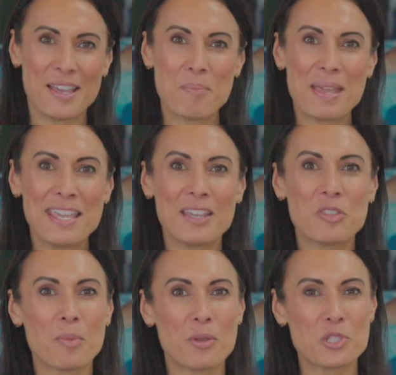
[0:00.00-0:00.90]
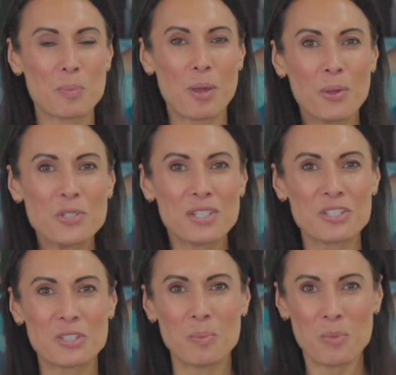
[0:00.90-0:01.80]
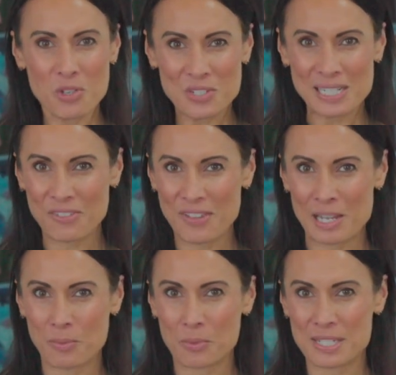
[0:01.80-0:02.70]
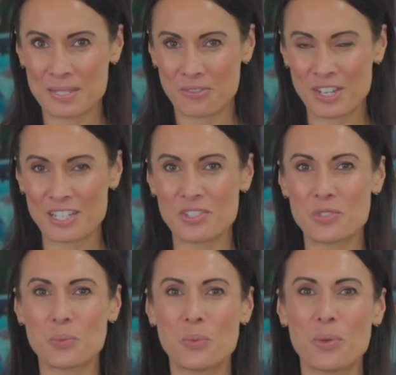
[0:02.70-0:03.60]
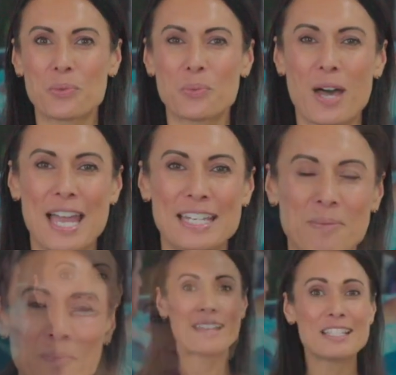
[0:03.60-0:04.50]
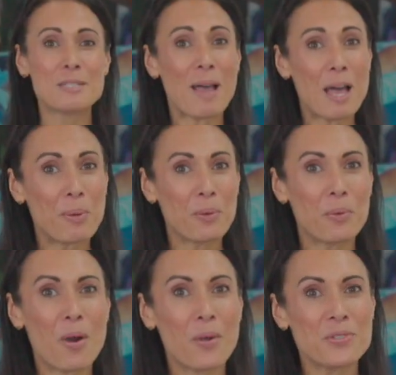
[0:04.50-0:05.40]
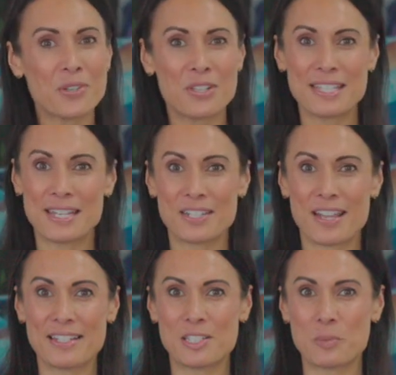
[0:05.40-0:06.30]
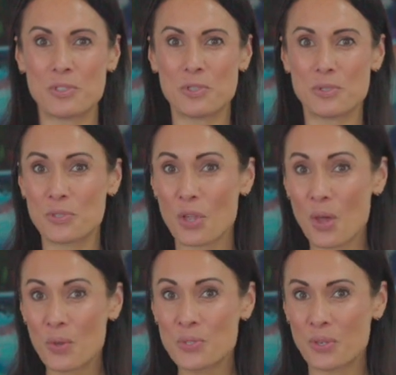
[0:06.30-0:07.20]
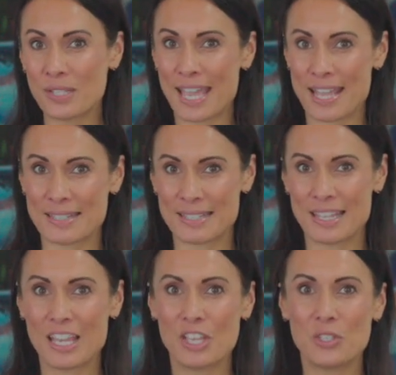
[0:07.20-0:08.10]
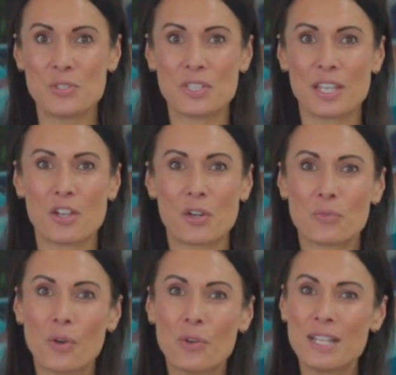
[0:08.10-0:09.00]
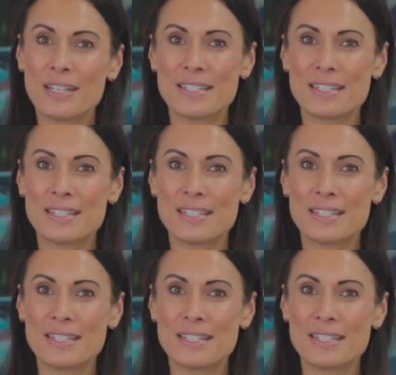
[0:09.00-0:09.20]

making it the most potent commercially available disinfectant worldwide. Spa pool ozone sanitisers produce ozone gas using a corona